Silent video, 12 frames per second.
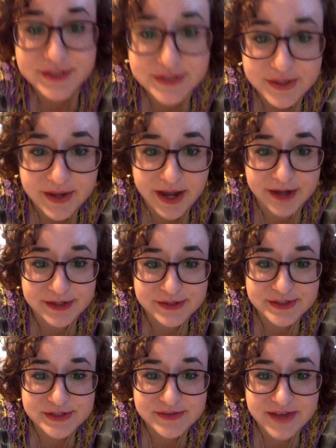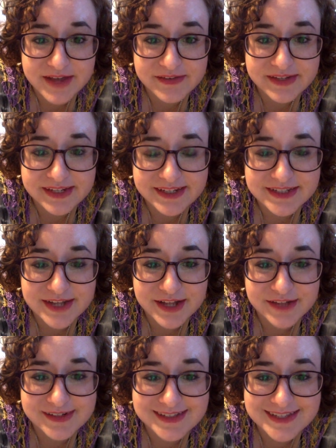So how do you survive heat
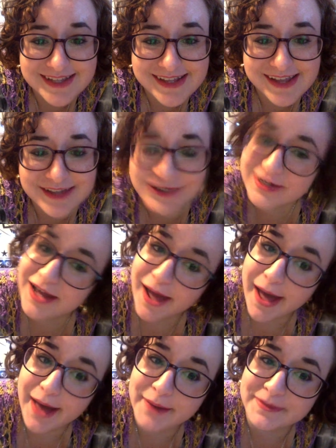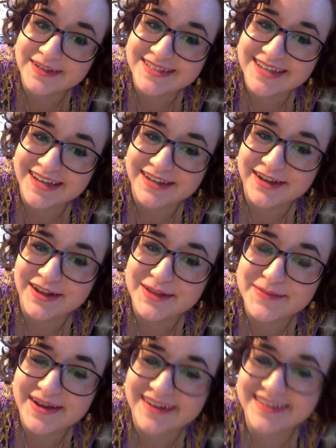intolerance in the desert? I'm going to tell you all
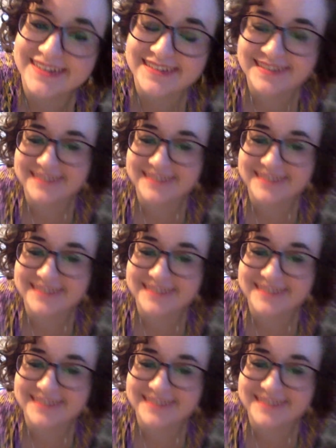about it.